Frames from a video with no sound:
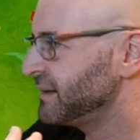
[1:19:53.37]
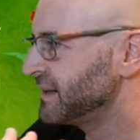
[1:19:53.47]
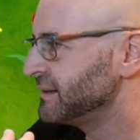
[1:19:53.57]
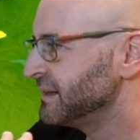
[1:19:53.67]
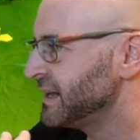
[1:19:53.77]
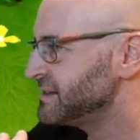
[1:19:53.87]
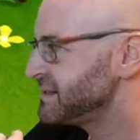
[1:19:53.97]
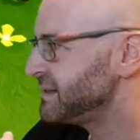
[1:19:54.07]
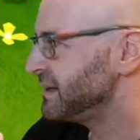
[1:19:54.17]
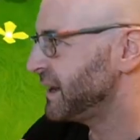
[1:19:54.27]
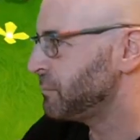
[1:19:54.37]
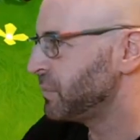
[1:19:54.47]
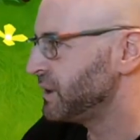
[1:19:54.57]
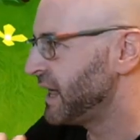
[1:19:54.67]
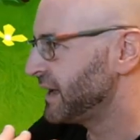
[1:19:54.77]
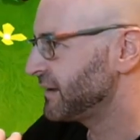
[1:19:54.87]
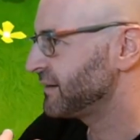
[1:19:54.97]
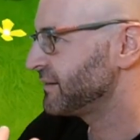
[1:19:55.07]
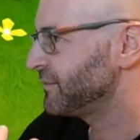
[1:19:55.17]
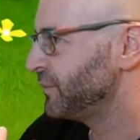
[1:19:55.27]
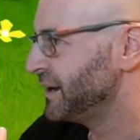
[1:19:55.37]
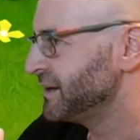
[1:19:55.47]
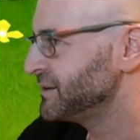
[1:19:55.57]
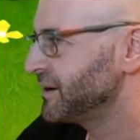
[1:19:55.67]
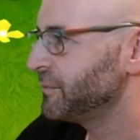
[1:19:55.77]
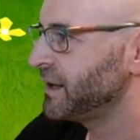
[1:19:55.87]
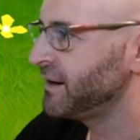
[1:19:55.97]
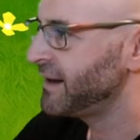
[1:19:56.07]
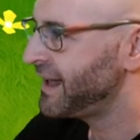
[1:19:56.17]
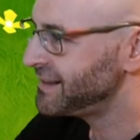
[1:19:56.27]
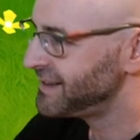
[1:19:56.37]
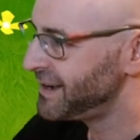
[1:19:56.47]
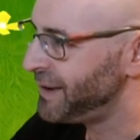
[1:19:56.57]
like lazy and I blank when I talk about it anytime